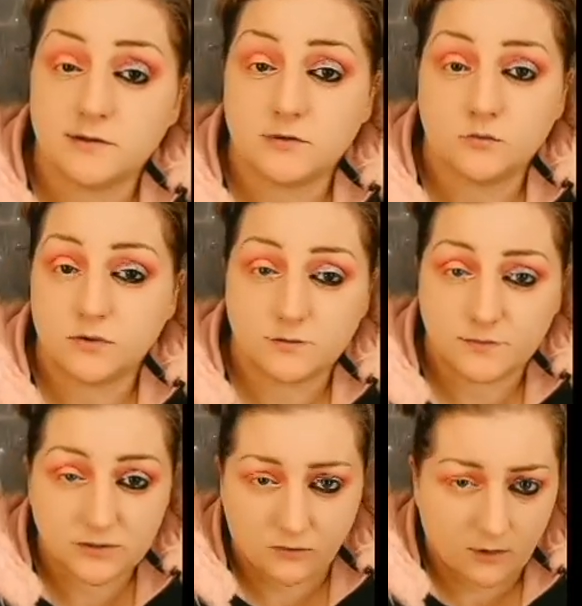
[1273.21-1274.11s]
to
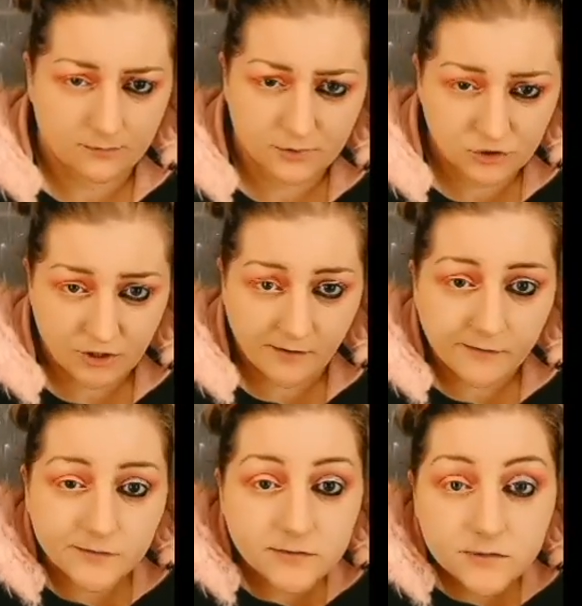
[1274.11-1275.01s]
subscribe to
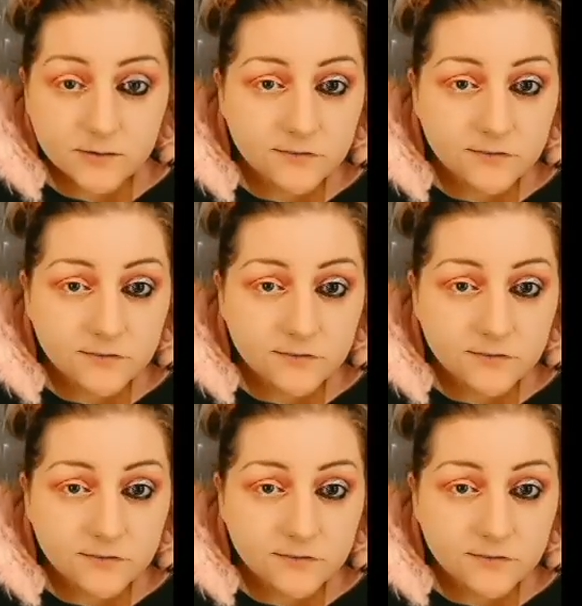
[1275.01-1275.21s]
channels?